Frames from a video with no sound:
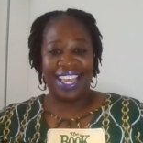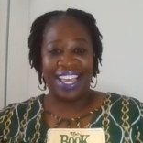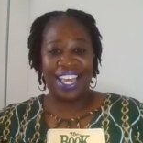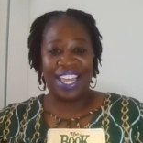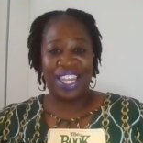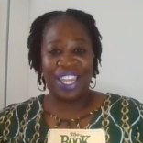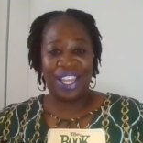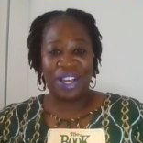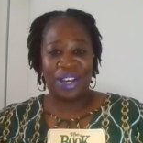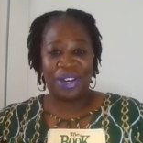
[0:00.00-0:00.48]

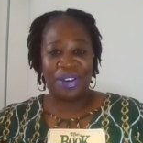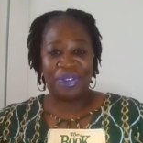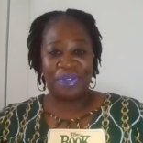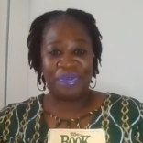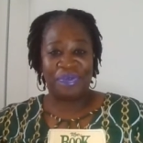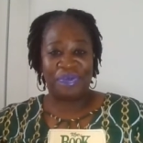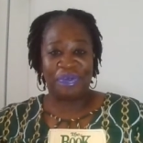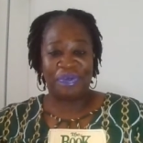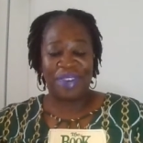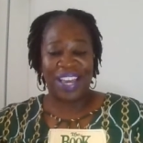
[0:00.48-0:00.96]

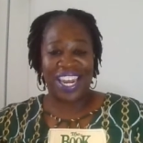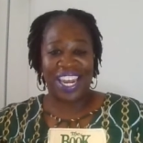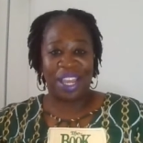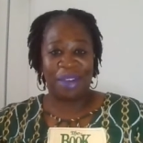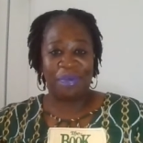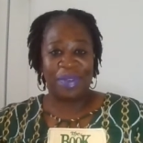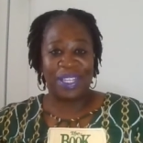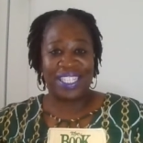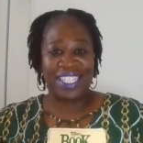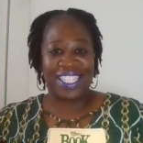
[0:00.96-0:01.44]
Hello, my
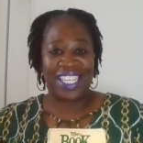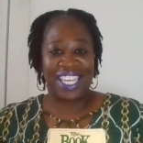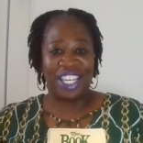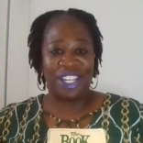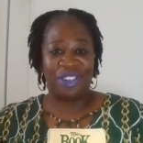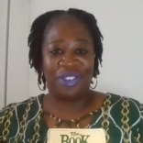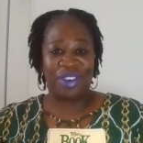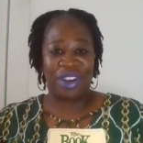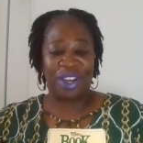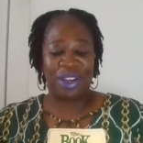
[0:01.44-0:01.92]
name is
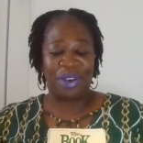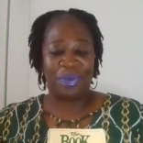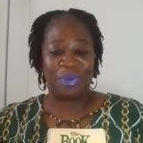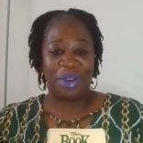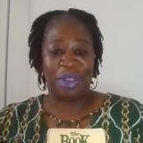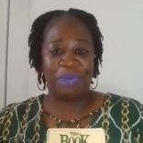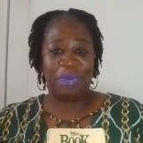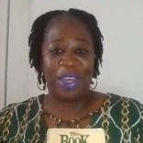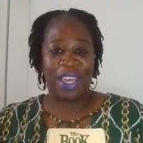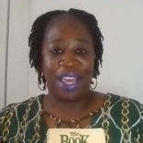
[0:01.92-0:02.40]
Kendra
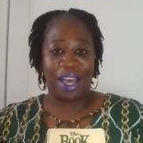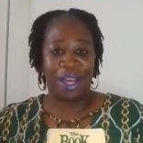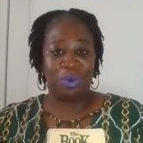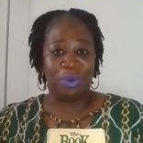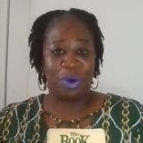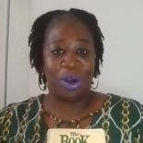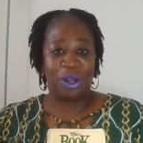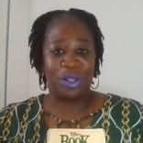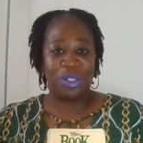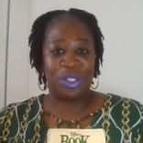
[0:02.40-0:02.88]
with
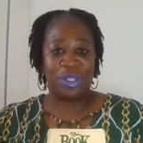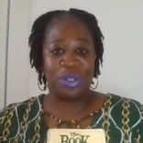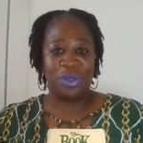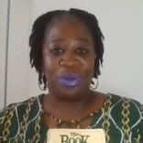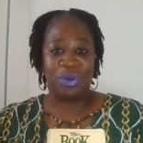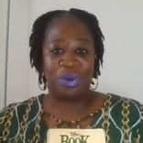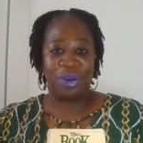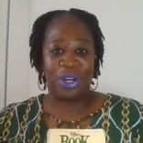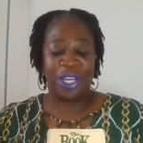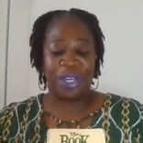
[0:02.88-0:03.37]
Beyond Walls
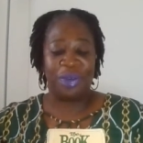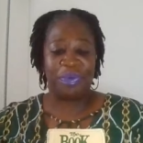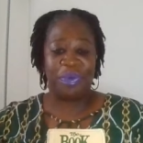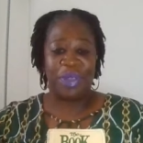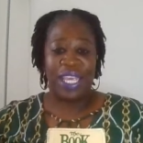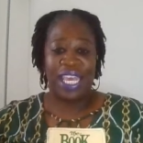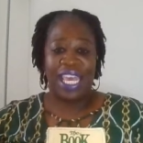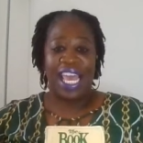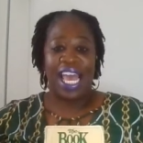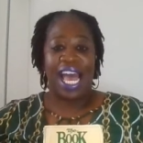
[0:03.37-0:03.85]
Tutoring.
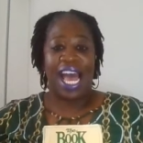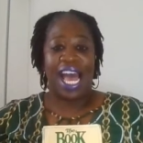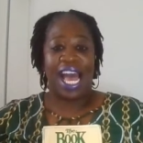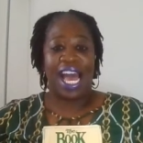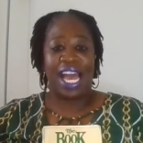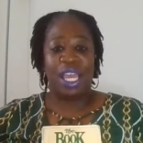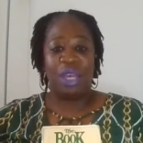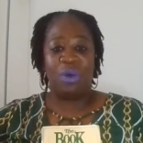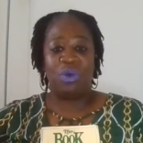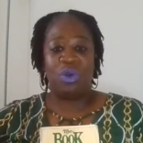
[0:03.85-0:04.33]

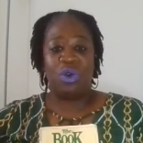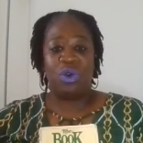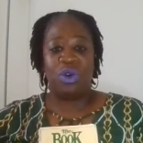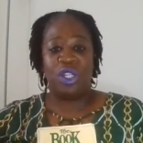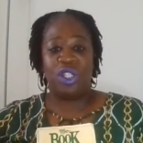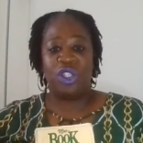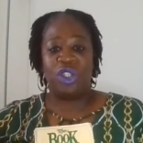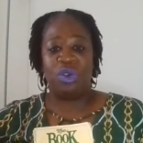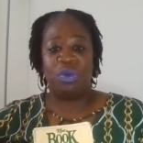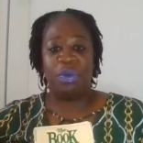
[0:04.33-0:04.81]
I am
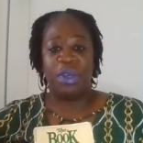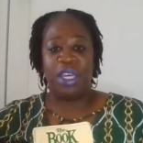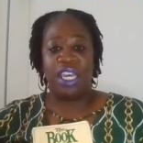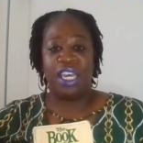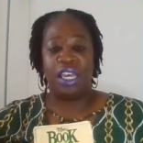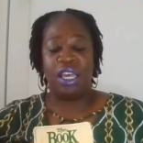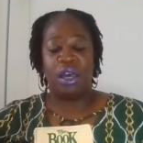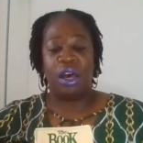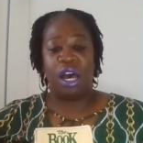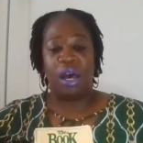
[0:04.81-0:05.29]
going to
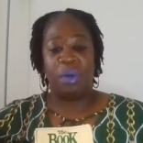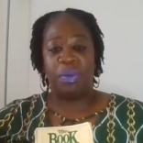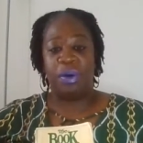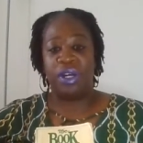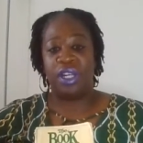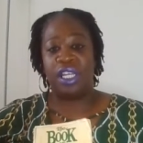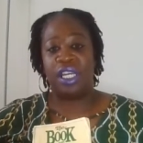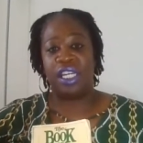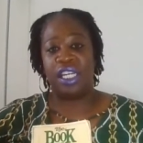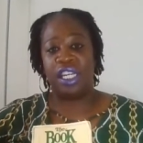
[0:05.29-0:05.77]
be
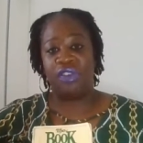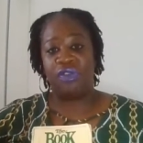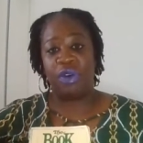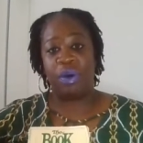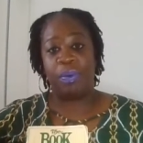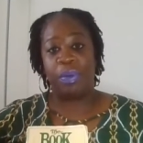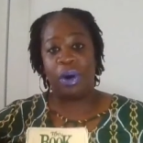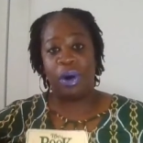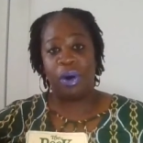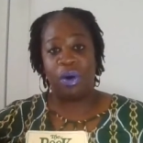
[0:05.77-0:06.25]
pulling
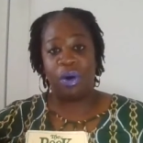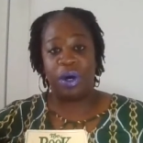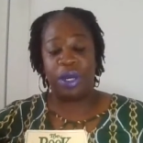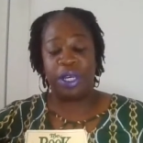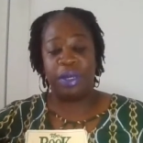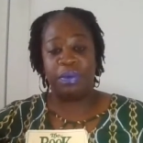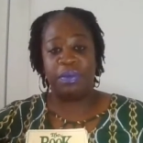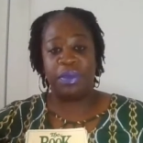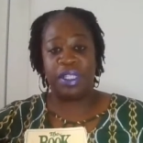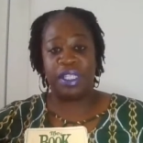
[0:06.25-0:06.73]
different
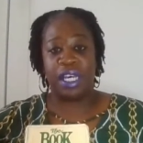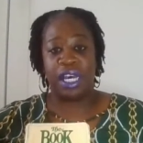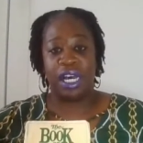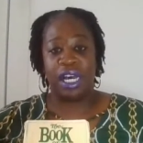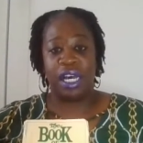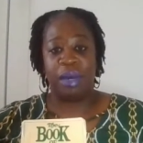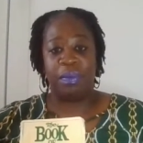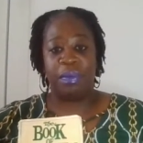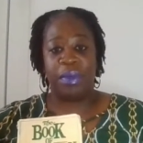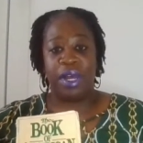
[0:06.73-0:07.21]
poems
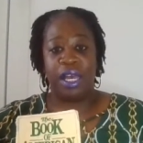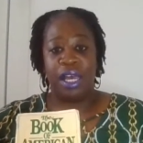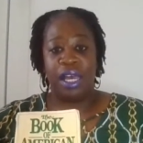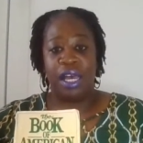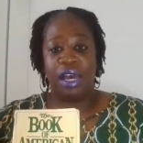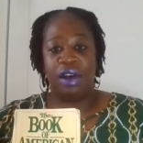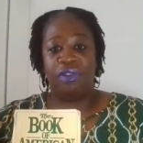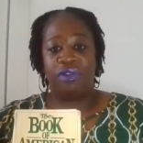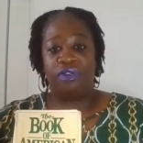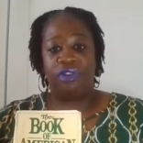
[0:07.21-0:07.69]

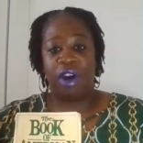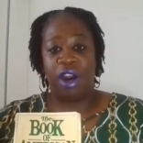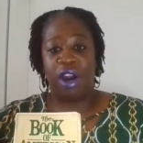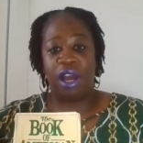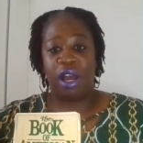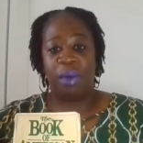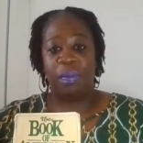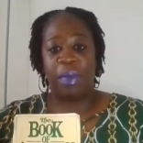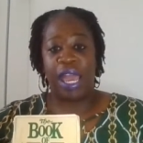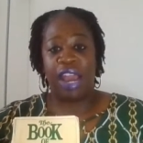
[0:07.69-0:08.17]

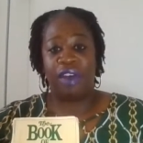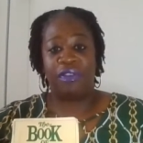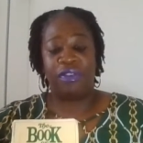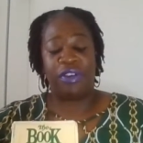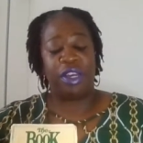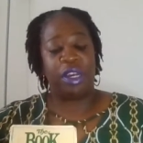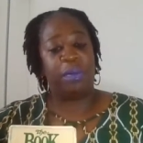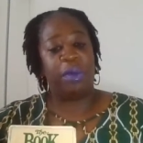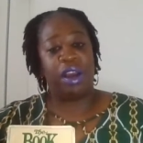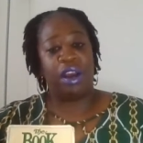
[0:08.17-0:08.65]
from
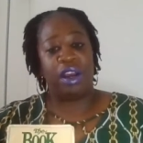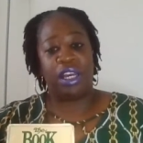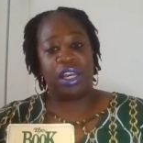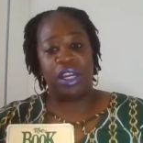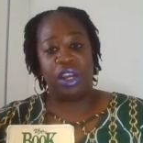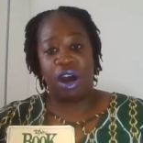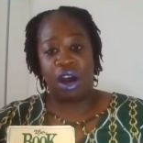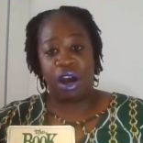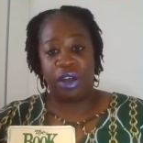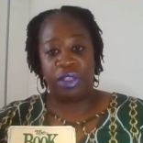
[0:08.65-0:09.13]
African
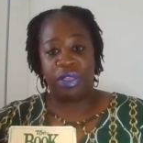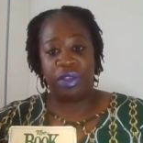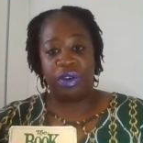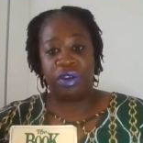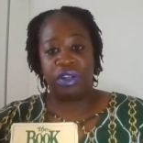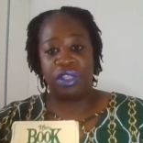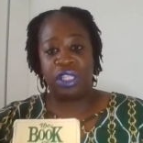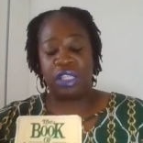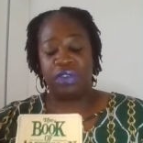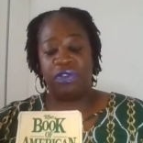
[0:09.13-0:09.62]
American
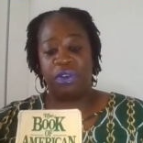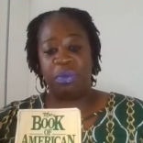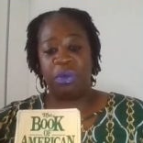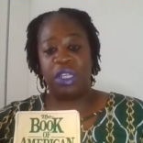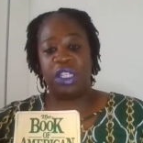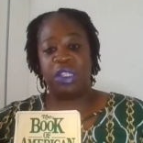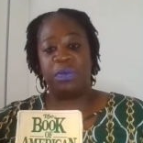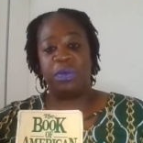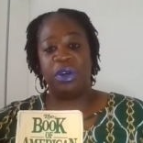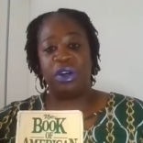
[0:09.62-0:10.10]
authors from
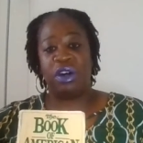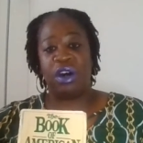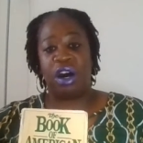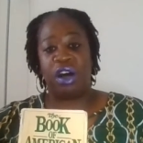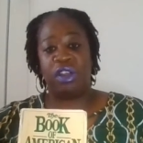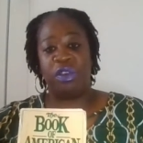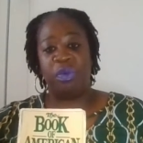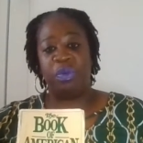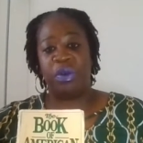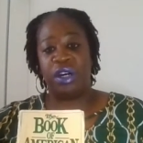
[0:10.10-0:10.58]
this book
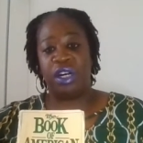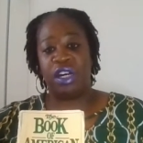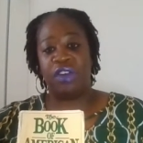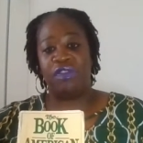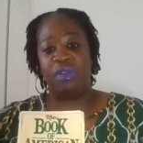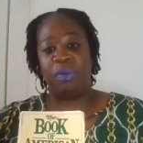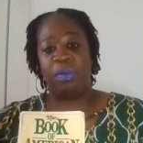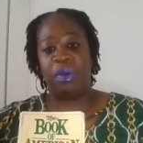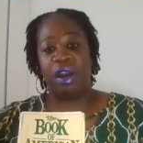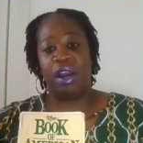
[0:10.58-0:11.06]
called The Book
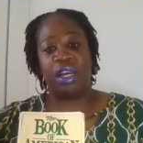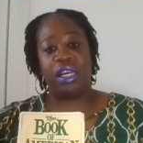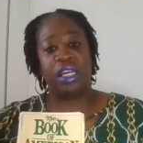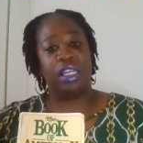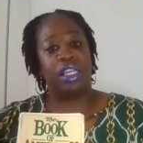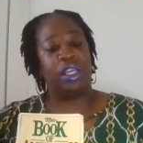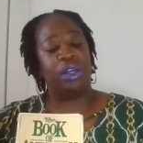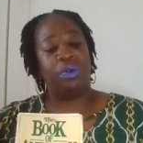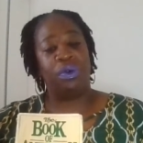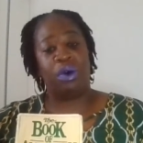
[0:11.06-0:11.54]
of
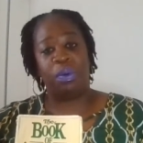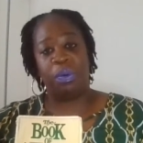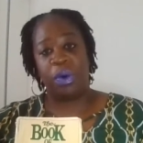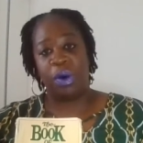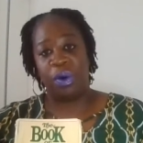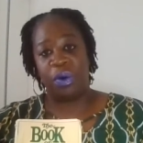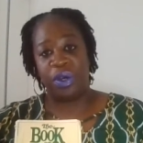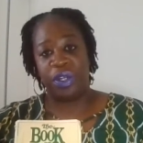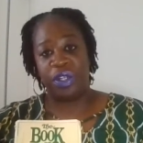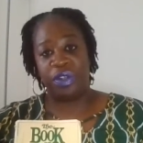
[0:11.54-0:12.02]
American Negro
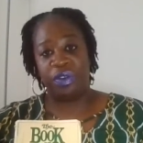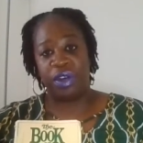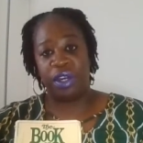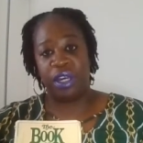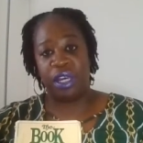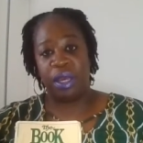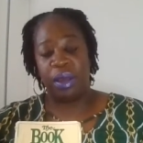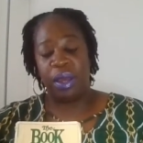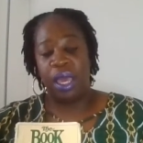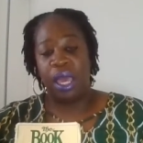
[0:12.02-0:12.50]

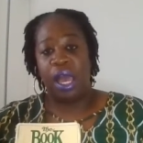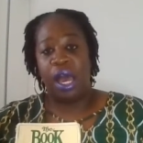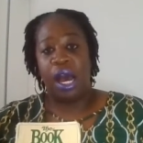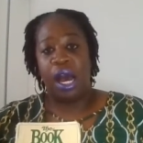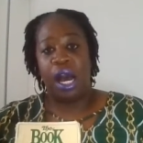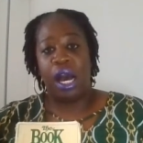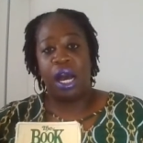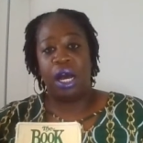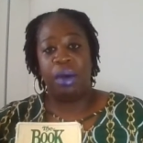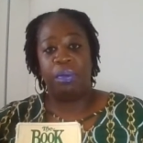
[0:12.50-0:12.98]
Poetry.
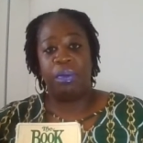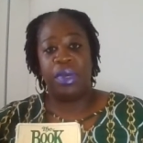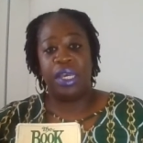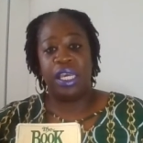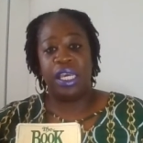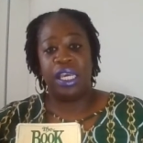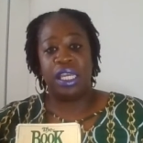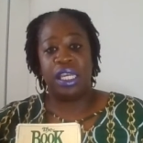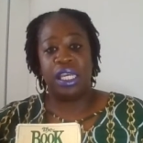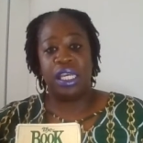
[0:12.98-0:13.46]

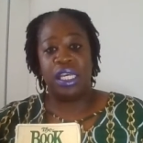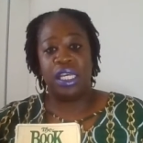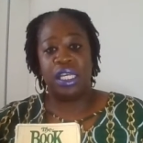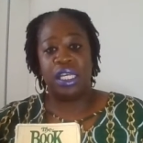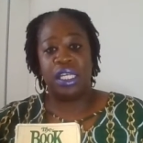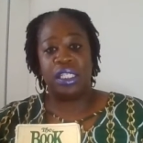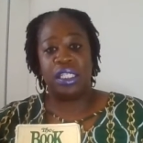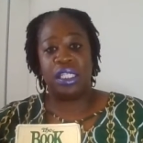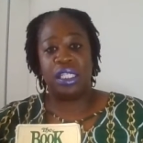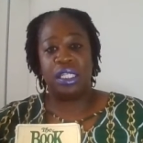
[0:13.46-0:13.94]
It
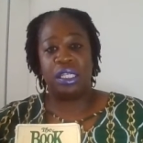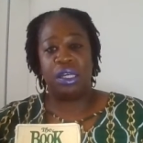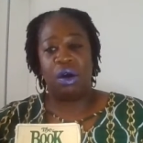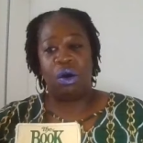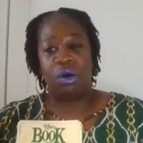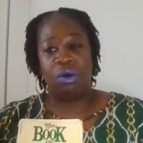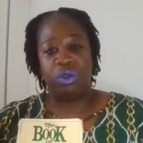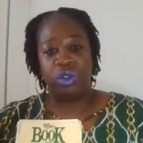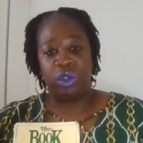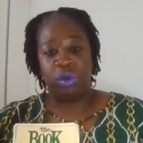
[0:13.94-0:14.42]
is an
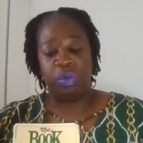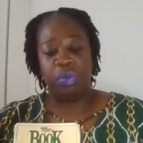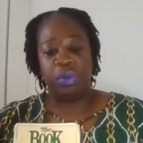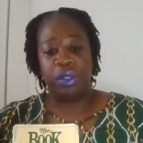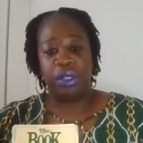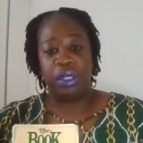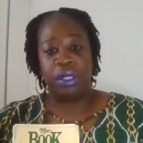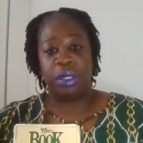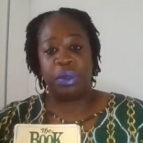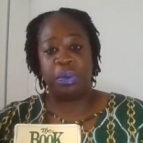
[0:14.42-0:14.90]
older
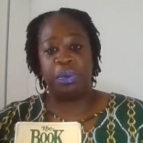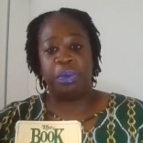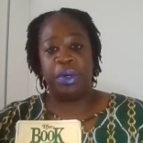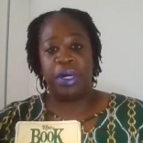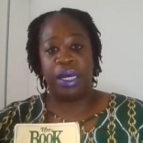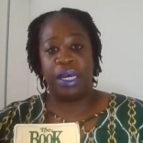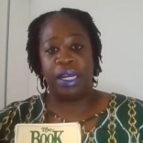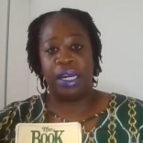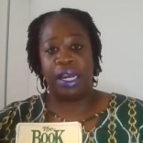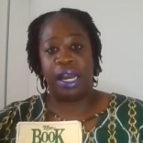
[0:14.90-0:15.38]
book,
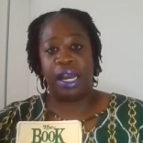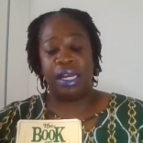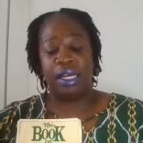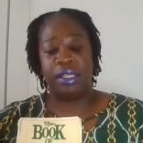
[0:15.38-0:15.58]
but